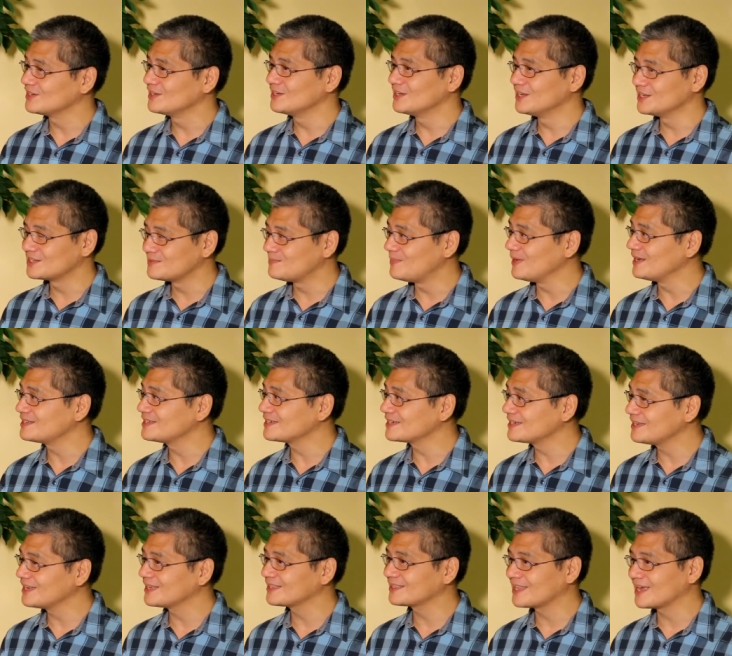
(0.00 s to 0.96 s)
Well, it's
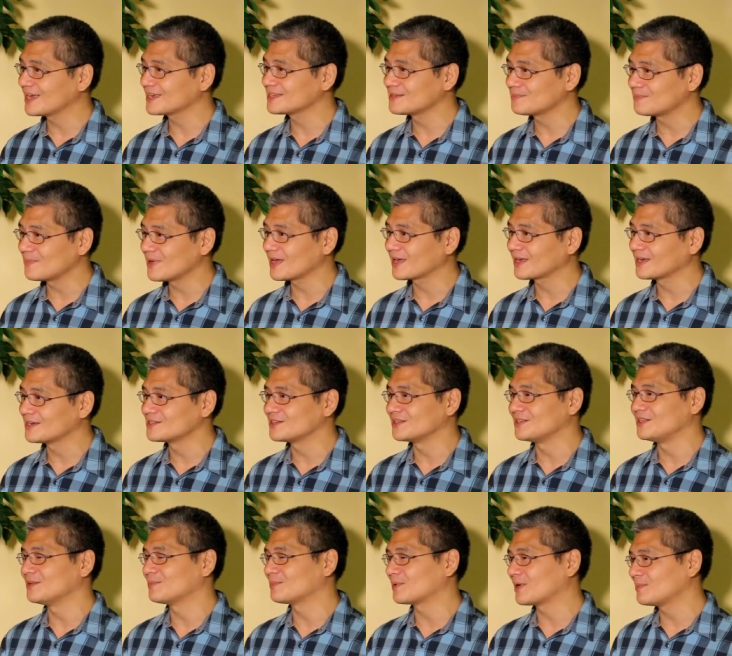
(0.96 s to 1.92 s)
basically a tax package
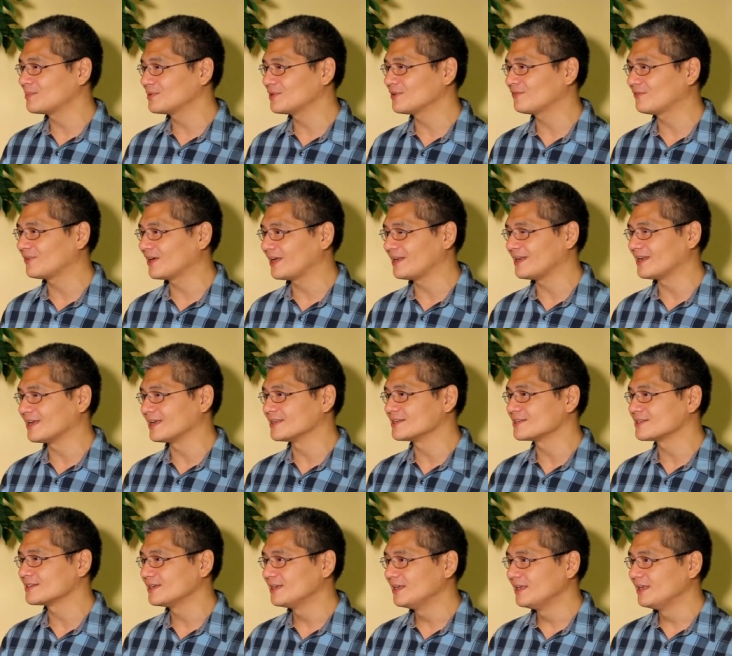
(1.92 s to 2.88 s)
that the Department of
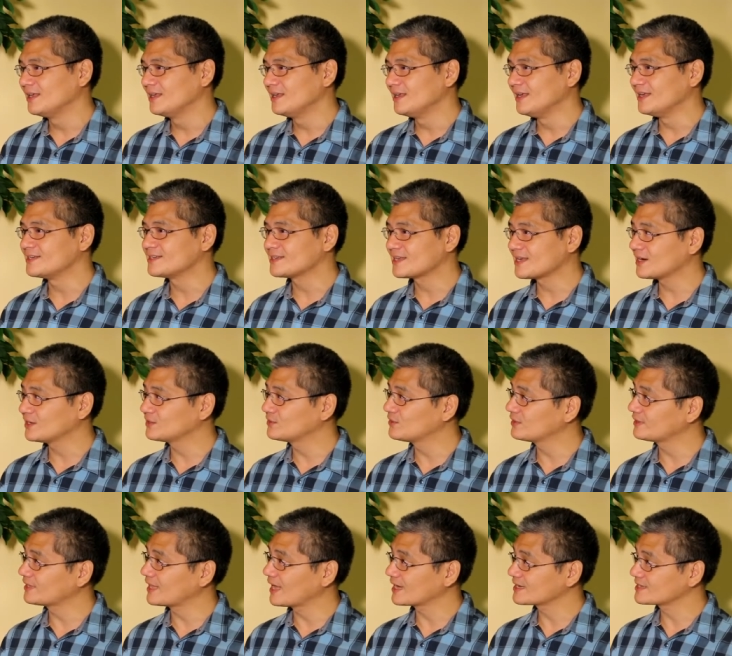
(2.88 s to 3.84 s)
Finance is scared
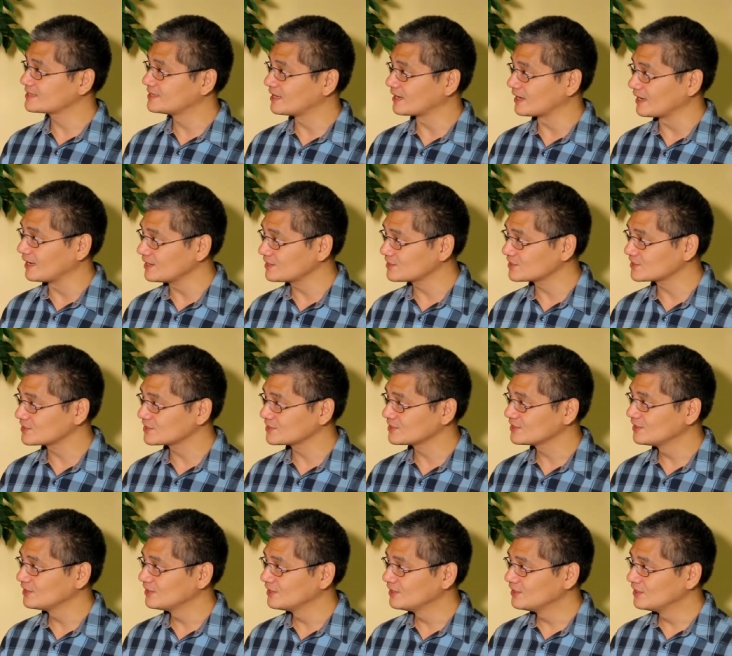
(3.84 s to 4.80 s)
to tax the rich,
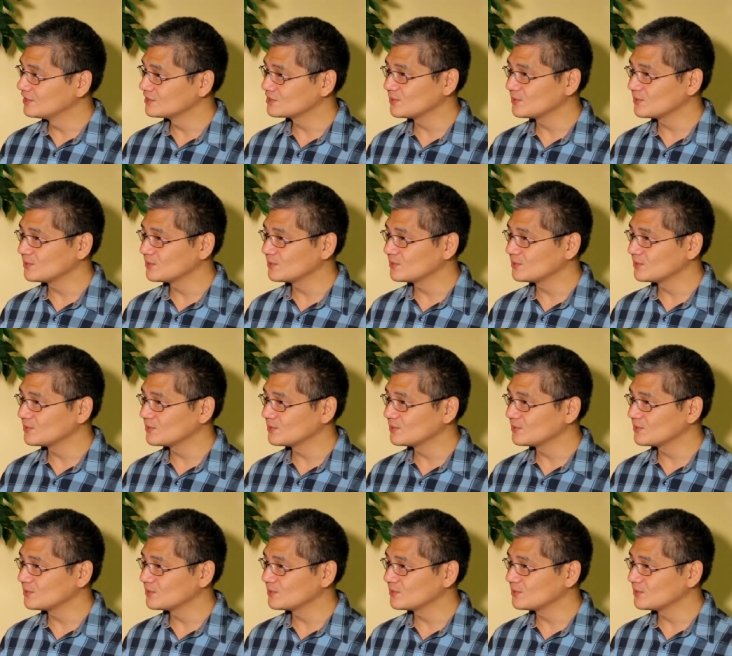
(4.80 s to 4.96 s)
yes.